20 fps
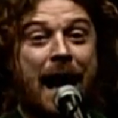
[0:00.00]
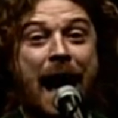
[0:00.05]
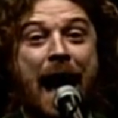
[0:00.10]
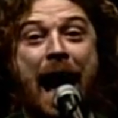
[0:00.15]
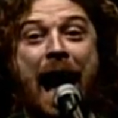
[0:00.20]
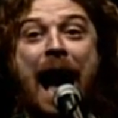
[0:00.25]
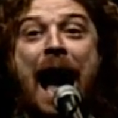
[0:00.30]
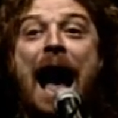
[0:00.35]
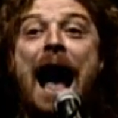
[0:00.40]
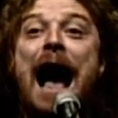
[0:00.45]

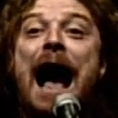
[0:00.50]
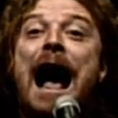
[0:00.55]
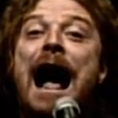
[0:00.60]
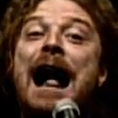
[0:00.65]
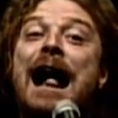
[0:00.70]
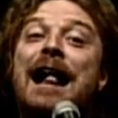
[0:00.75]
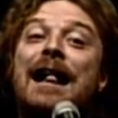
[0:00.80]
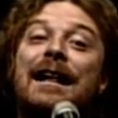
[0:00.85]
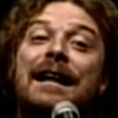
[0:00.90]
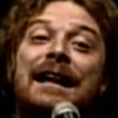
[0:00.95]

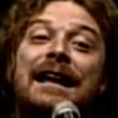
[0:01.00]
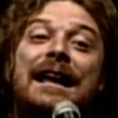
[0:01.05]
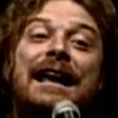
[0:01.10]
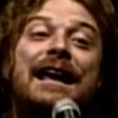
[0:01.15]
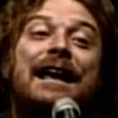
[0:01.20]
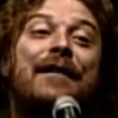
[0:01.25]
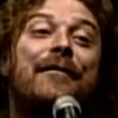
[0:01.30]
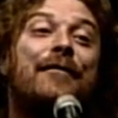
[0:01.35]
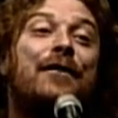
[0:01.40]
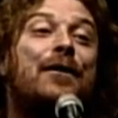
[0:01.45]
I'll
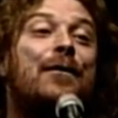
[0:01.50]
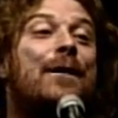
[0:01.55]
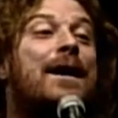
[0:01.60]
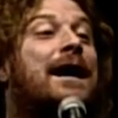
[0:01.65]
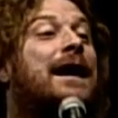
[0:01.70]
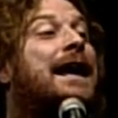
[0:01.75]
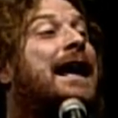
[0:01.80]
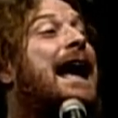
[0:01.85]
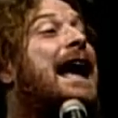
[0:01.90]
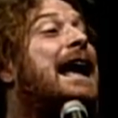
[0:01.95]
give you a
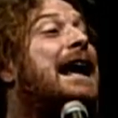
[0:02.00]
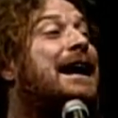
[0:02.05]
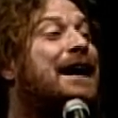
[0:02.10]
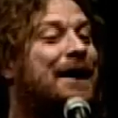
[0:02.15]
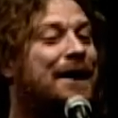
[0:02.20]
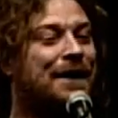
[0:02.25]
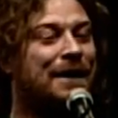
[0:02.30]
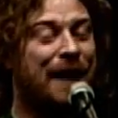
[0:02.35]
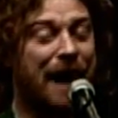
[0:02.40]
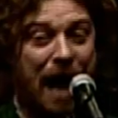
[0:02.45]

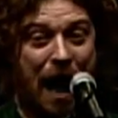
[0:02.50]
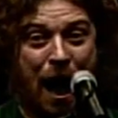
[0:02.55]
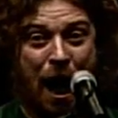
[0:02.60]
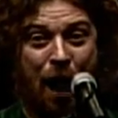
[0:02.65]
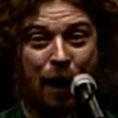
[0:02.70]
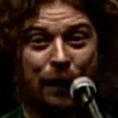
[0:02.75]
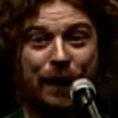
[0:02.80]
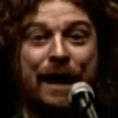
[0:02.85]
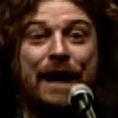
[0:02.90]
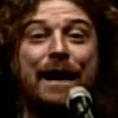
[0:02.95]
cake,
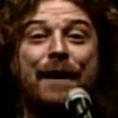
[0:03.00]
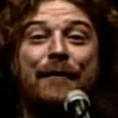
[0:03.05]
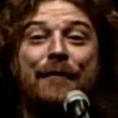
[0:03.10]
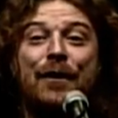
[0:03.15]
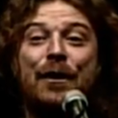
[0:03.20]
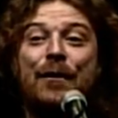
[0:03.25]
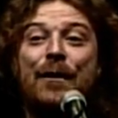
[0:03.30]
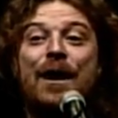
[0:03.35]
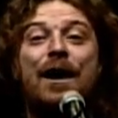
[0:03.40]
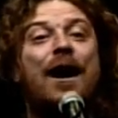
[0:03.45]
I'll give
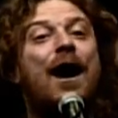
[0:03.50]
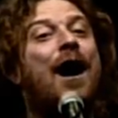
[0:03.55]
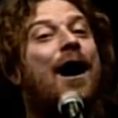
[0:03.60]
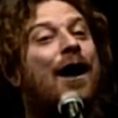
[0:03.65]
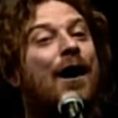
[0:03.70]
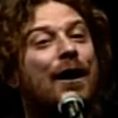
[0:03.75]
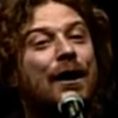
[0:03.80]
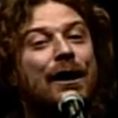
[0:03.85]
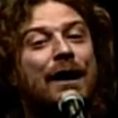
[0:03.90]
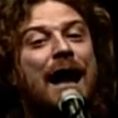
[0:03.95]
you a
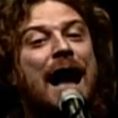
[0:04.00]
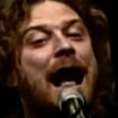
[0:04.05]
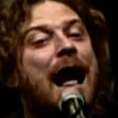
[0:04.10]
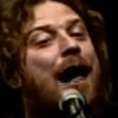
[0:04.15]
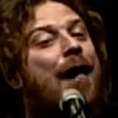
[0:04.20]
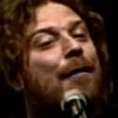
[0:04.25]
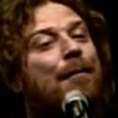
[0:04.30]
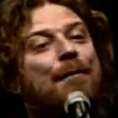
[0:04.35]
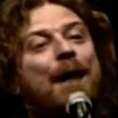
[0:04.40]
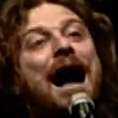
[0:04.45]
hug,
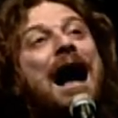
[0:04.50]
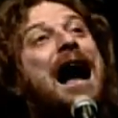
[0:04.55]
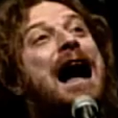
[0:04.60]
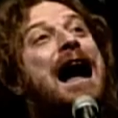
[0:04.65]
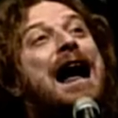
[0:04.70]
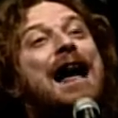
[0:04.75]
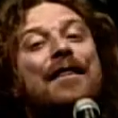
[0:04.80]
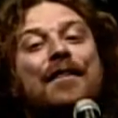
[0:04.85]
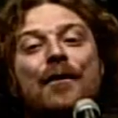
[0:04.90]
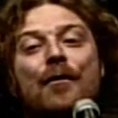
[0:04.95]
I'll
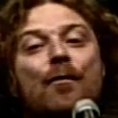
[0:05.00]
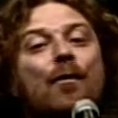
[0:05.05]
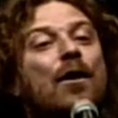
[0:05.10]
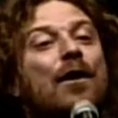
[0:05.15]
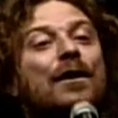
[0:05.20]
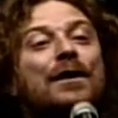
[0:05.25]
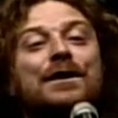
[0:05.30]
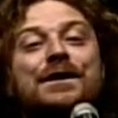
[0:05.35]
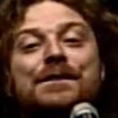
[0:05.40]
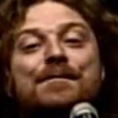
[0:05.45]
buy the
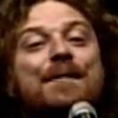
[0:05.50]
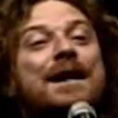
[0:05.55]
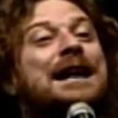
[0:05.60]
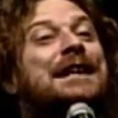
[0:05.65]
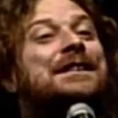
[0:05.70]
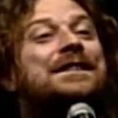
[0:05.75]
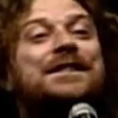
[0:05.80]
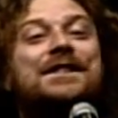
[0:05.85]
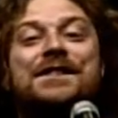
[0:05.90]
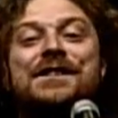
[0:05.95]
world's
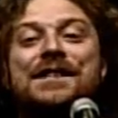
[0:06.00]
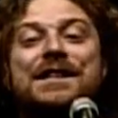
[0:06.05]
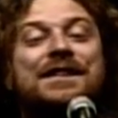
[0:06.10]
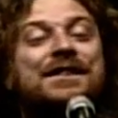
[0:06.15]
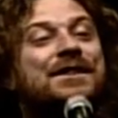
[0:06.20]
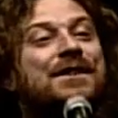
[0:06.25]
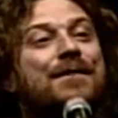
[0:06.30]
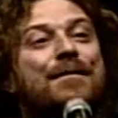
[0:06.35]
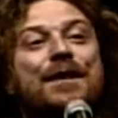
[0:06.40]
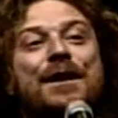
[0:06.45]
best
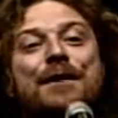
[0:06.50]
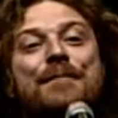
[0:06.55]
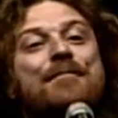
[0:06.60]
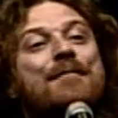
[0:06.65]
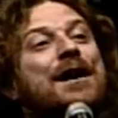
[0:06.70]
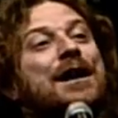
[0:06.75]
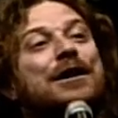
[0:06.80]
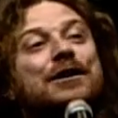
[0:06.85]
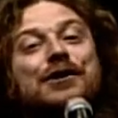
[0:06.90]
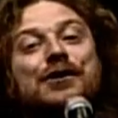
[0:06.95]
system
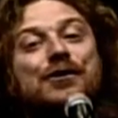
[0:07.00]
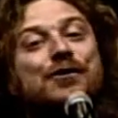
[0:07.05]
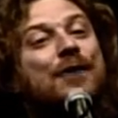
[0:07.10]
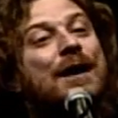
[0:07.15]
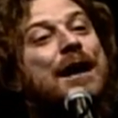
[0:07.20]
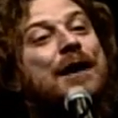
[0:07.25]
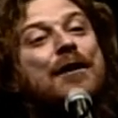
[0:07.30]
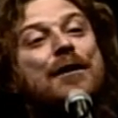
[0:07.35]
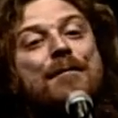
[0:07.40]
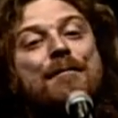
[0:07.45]

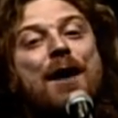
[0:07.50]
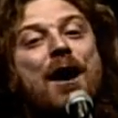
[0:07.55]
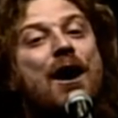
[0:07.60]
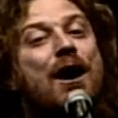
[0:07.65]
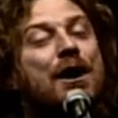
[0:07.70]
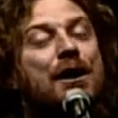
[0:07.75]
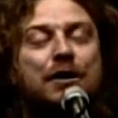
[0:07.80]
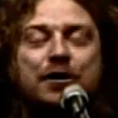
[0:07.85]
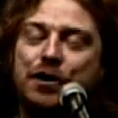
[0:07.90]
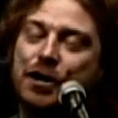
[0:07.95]
administrator mug.